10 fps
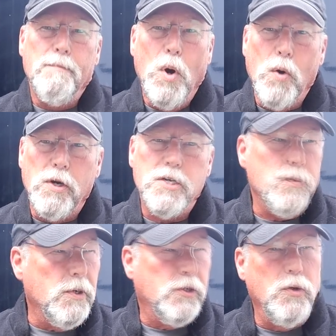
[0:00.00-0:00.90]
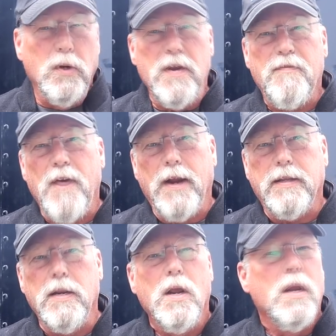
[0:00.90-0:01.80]
motors that were truly
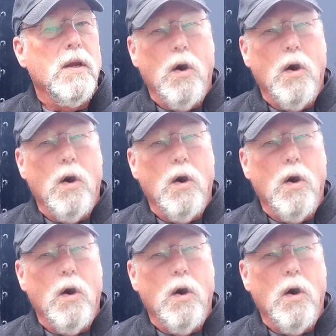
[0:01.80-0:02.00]
affected,